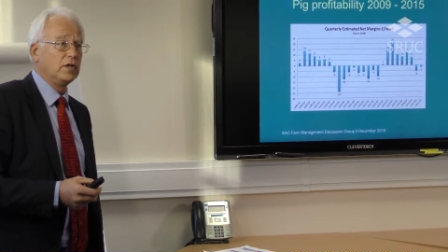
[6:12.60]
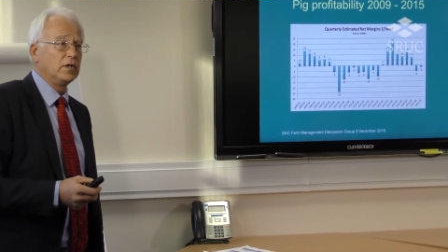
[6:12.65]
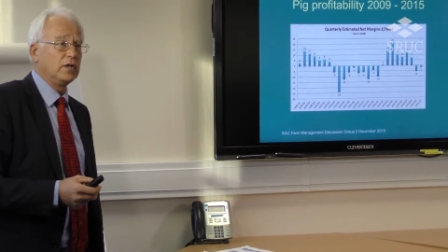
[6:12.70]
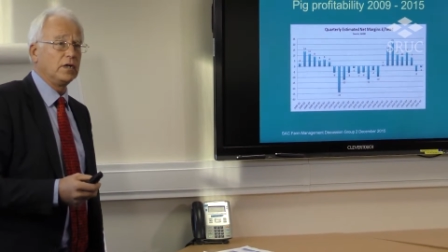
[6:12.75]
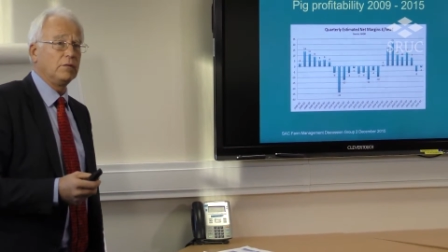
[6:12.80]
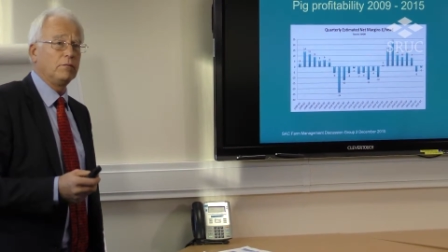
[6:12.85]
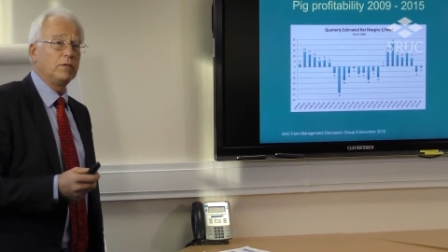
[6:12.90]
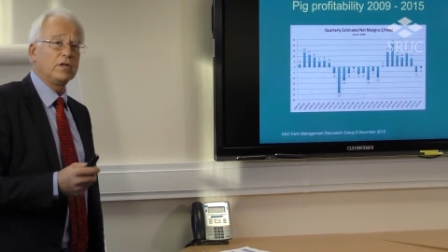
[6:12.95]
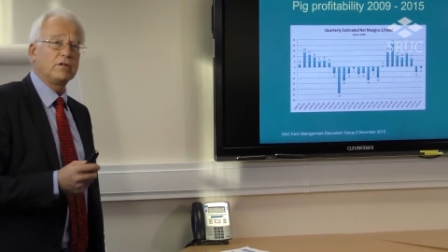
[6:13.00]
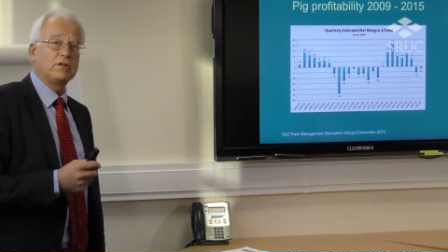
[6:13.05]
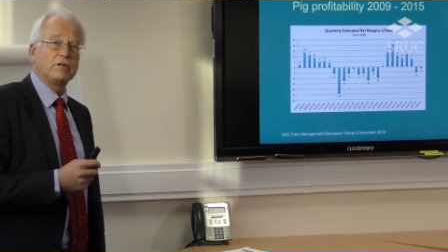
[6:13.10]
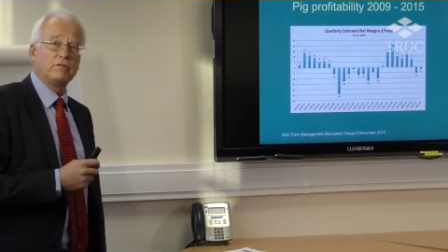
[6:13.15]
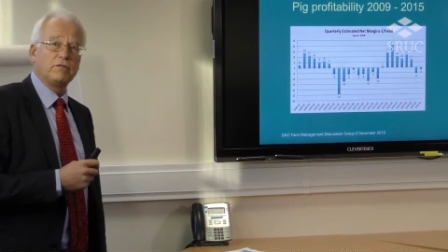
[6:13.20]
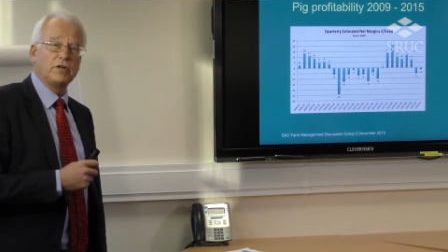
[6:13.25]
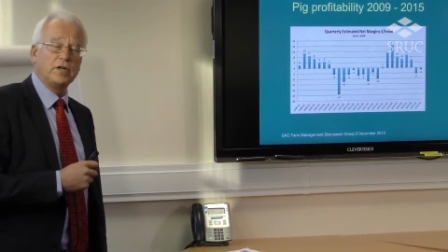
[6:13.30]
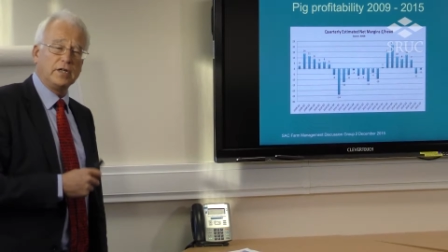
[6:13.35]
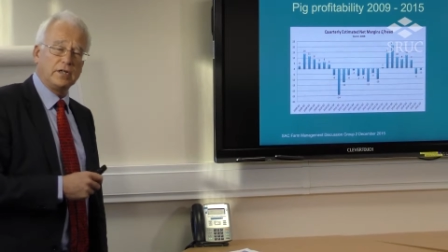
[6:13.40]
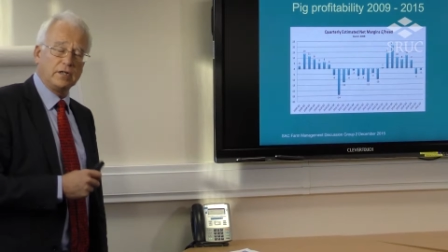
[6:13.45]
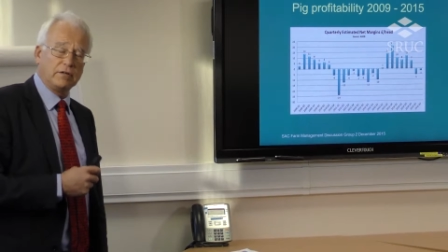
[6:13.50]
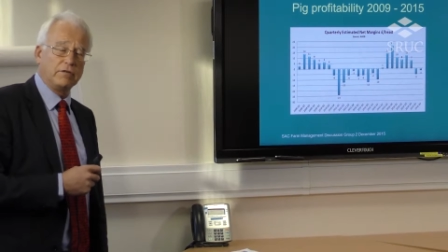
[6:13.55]
it makes it
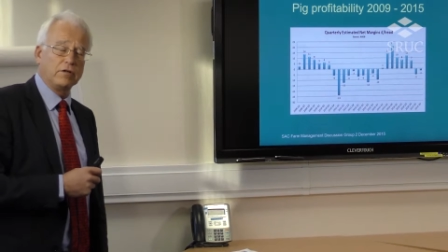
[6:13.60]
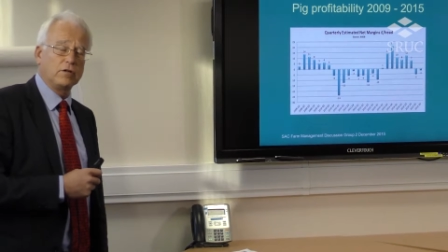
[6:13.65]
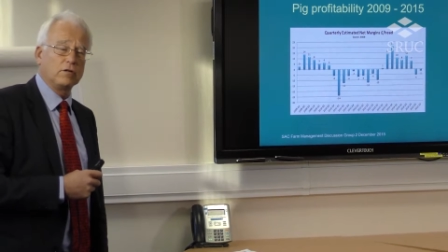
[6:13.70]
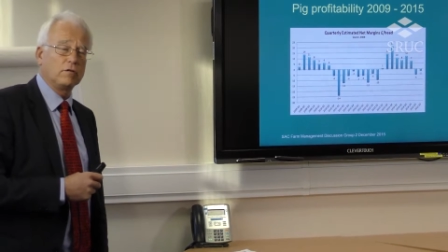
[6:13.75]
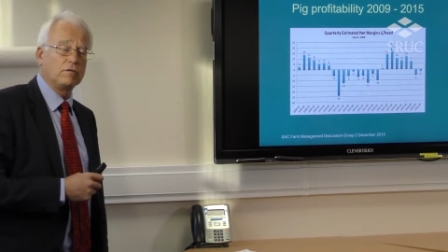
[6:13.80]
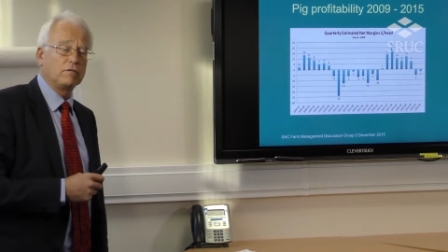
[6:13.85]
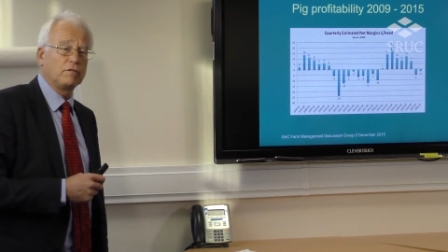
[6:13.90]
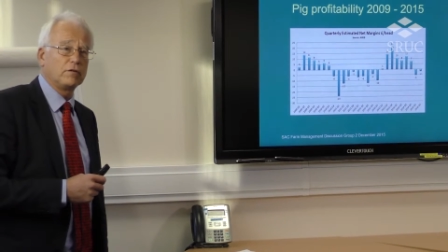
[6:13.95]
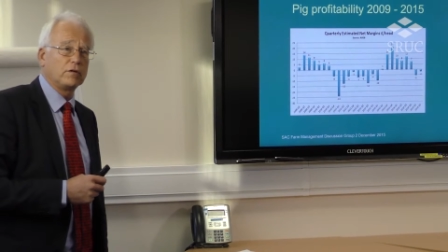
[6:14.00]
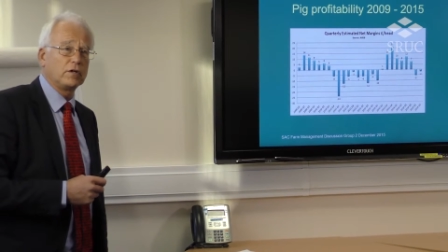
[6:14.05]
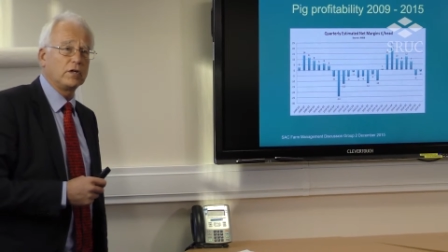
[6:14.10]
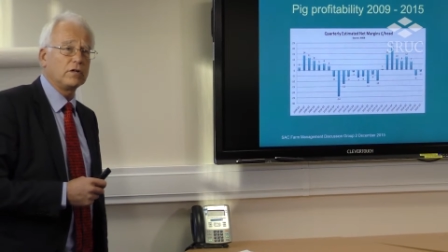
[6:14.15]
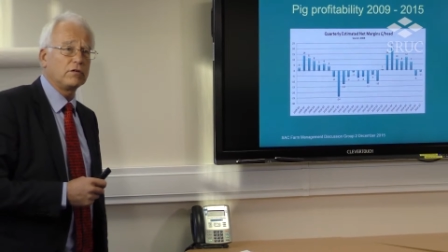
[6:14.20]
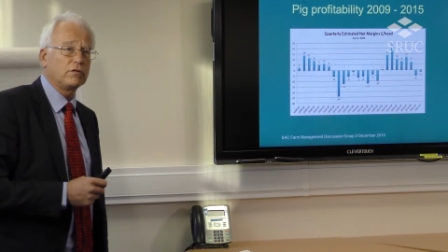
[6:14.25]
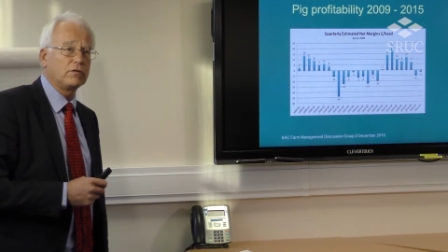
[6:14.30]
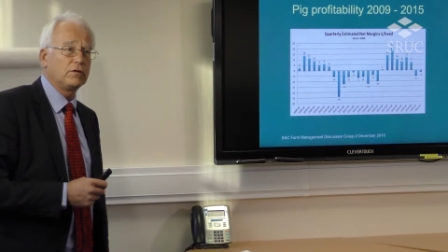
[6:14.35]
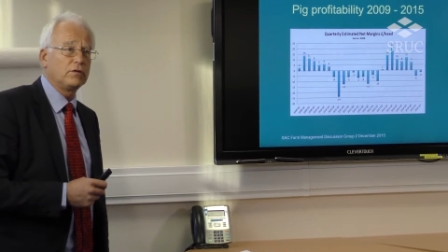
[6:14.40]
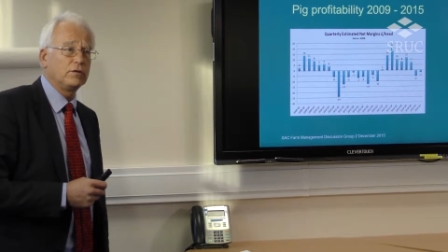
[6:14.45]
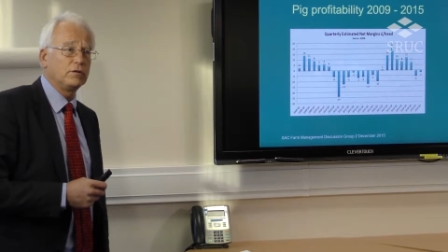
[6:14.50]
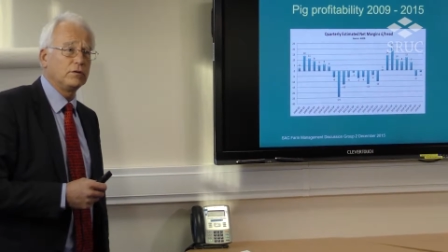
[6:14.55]
very difficult for
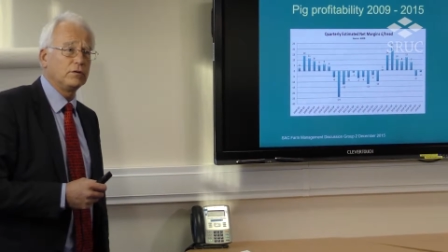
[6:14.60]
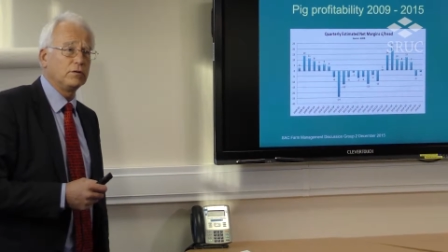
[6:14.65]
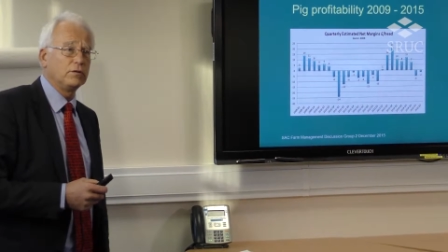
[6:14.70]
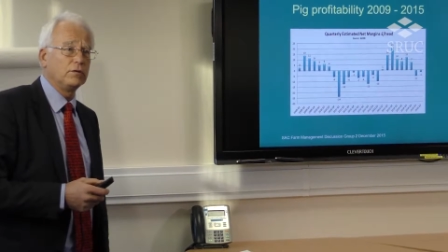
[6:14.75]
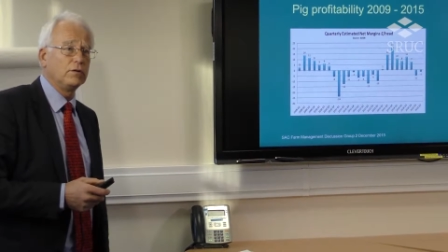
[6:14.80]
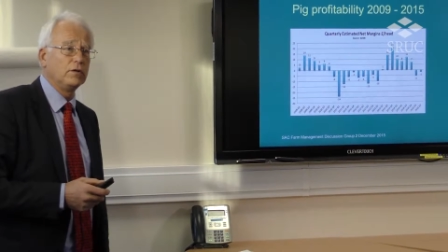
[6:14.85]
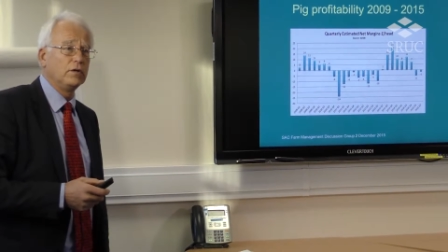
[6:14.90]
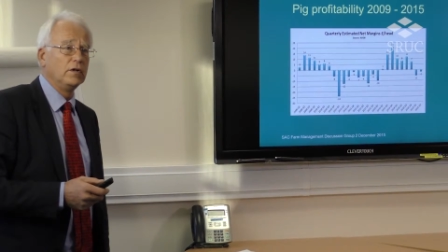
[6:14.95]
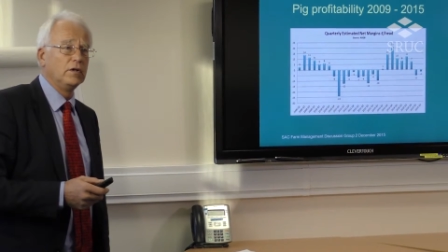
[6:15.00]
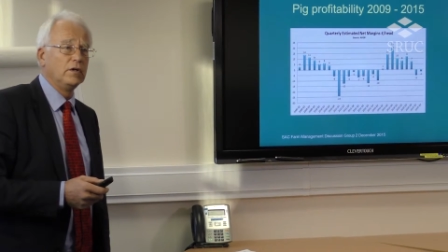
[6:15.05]
us to